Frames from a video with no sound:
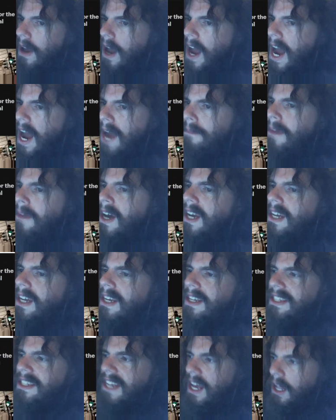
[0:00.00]
I'm not going
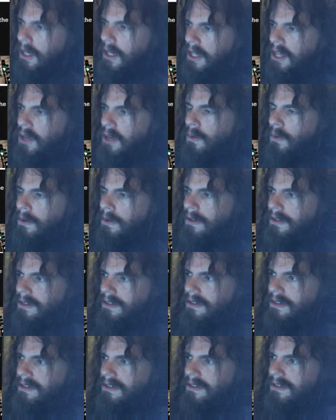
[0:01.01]
to tell you,
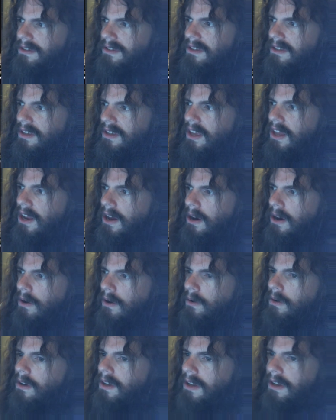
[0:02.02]
you
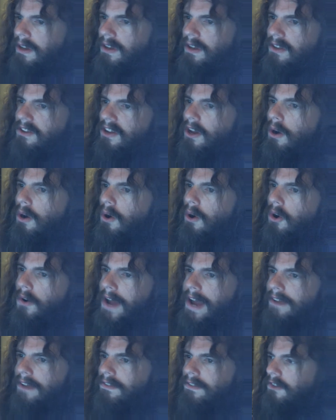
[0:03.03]
know, to go
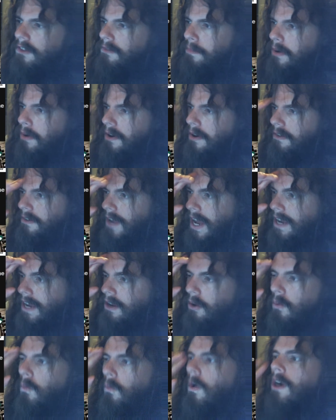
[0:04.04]
harass this person. I
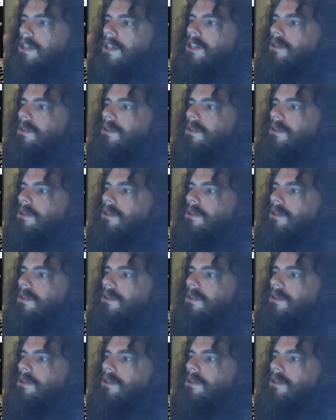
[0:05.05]
don't want